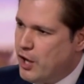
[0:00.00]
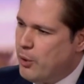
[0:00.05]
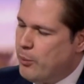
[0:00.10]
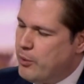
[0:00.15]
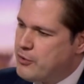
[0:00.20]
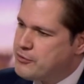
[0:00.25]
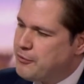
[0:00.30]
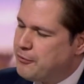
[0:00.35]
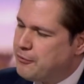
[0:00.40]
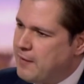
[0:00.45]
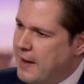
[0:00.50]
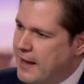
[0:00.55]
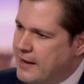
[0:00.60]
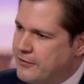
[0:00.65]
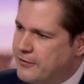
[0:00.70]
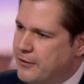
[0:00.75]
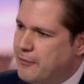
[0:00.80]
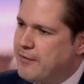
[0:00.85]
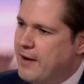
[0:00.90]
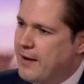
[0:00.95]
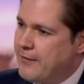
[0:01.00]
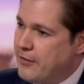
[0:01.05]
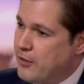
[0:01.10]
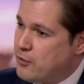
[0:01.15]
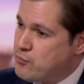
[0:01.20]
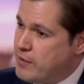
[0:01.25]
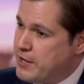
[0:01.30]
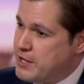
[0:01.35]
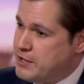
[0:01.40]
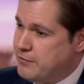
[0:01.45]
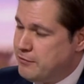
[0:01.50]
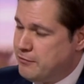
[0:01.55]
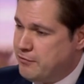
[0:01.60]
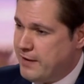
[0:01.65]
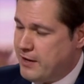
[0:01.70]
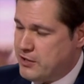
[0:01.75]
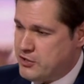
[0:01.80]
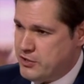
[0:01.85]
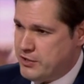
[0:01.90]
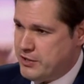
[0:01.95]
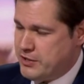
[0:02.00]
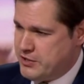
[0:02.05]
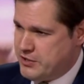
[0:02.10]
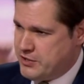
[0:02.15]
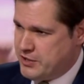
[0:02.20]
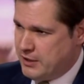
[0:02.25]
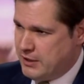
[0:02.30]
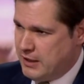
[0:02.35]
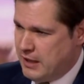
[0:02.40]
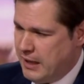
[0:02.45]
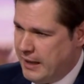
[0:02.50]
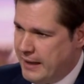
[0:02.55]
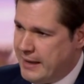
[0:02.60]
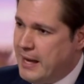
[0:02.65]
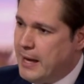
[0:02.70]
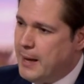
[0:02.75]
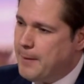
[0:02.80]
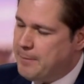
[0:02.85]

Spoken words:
which reflects the fact that the rate of infection is still high,